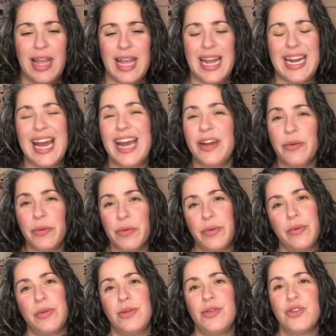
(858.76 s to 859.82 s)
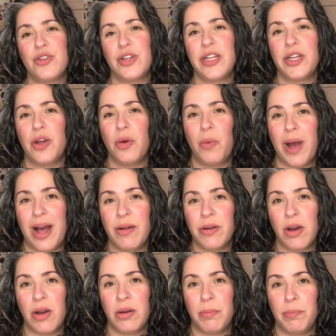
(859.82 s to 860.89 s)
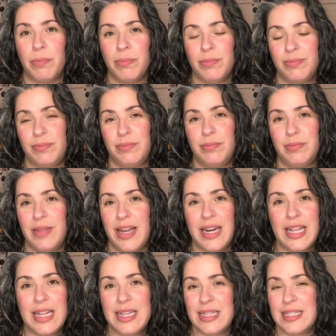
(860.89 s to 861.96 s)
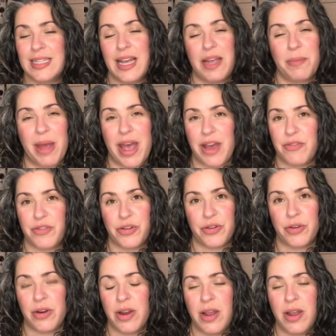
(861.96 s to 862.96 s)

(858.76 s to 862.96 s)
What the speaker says: And I don't usually go out on any time after